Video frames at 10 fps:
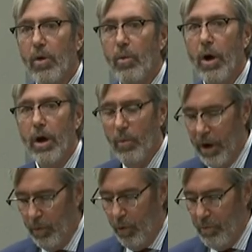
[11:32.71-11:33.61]
what,
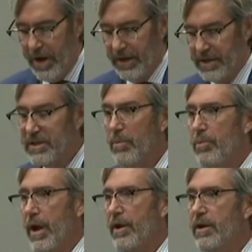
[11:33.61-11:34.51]
what, will make us
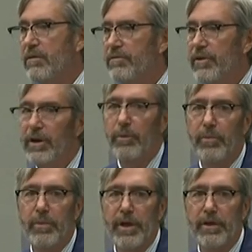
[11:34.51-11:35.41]
competitive um,